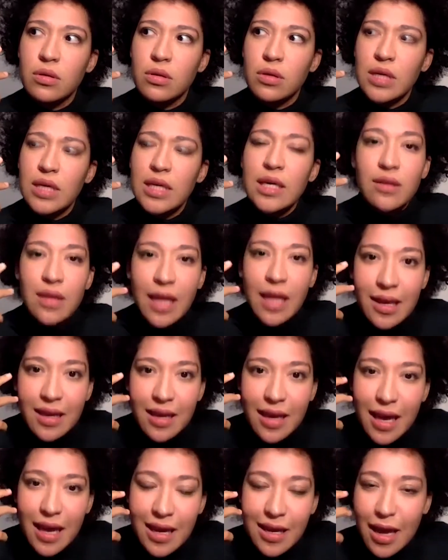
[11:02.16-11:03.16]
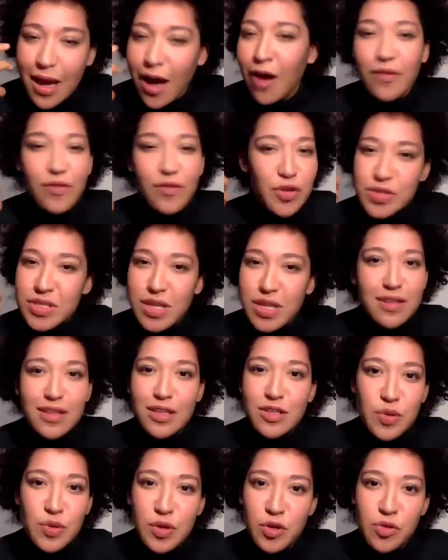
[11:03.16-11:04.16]
eat like uh, there's nothing
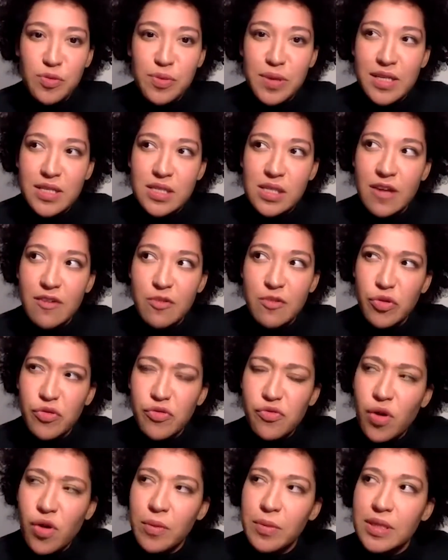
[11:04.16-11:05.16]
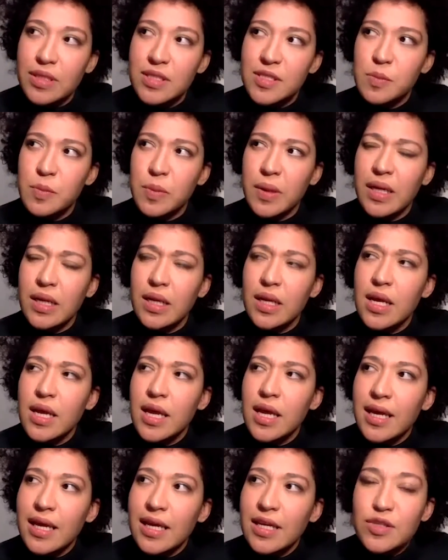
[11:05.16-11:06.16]
that's going to replace live performance but
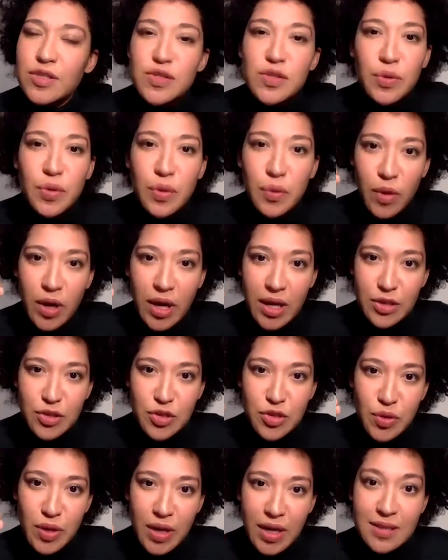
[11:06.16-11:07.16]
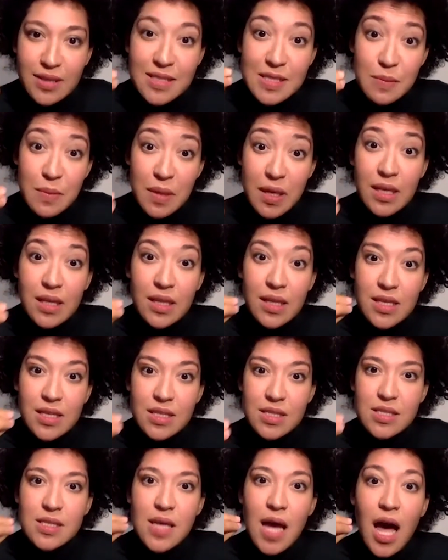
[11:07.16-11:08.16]
is there a way to transmit
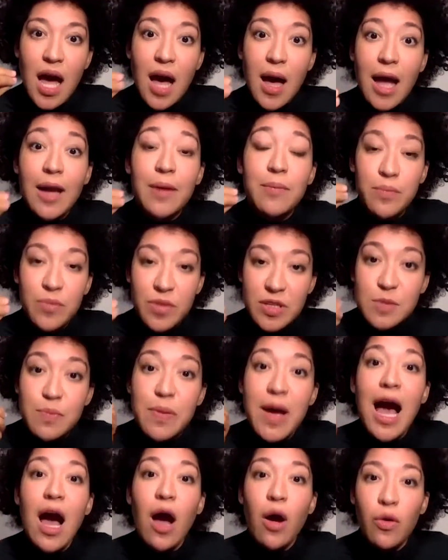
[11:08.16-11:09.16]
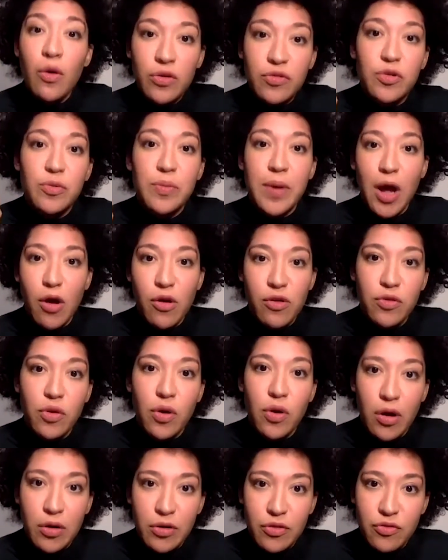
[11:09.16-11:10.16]
this hype this powerful powerful
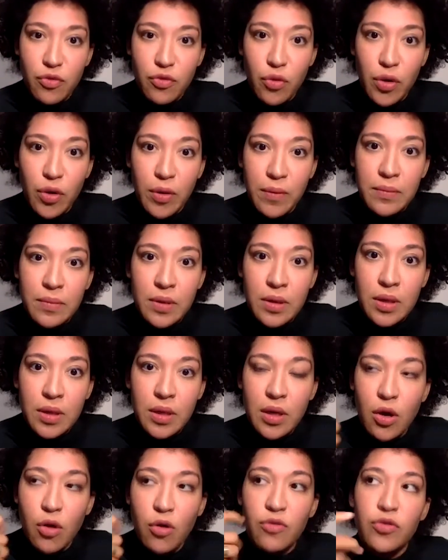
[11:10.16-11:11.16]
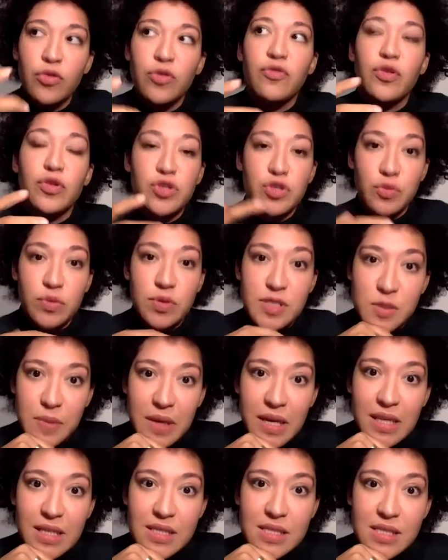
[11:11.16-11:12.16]
art form over a virtual
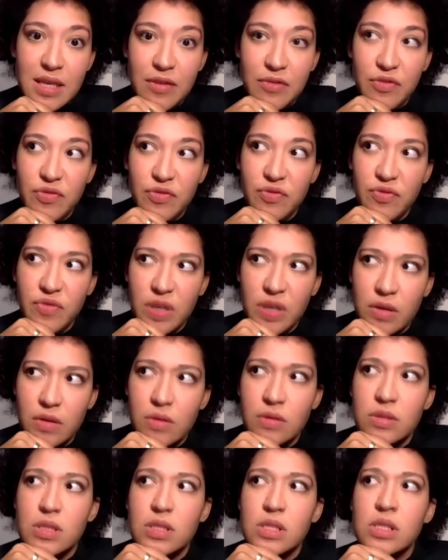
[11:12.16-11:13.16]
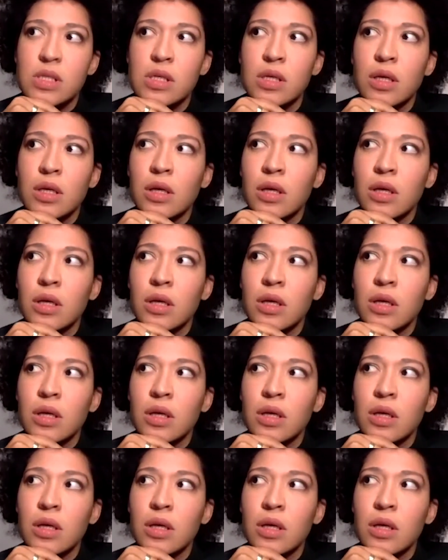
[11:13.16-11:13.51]
space that feels